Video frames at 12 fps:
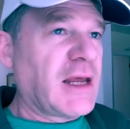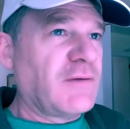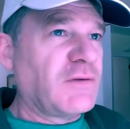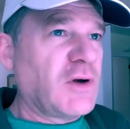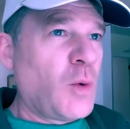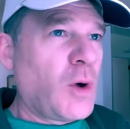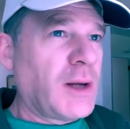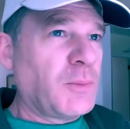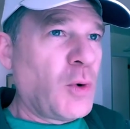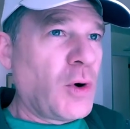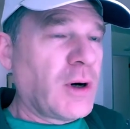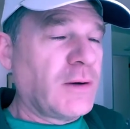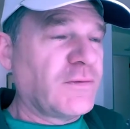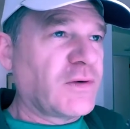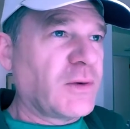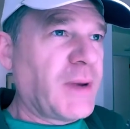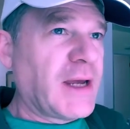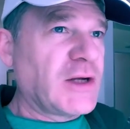If you want more
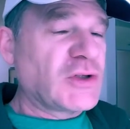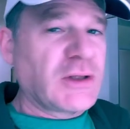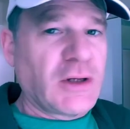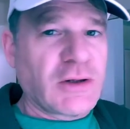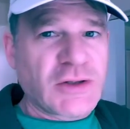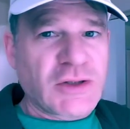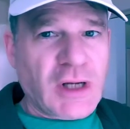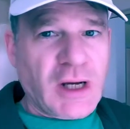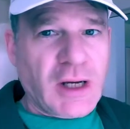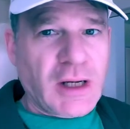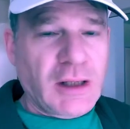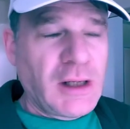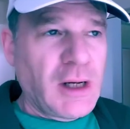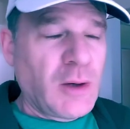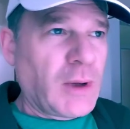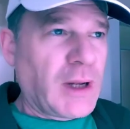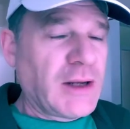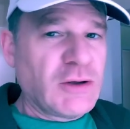information, there's I
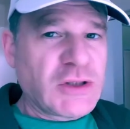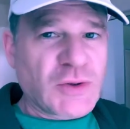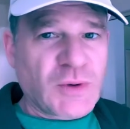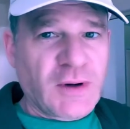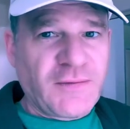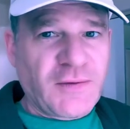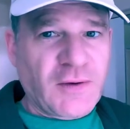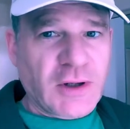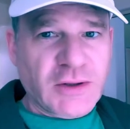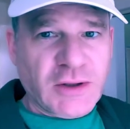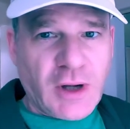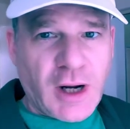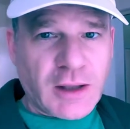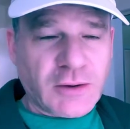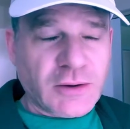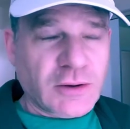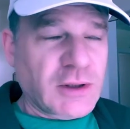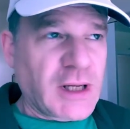used to refer to Dr.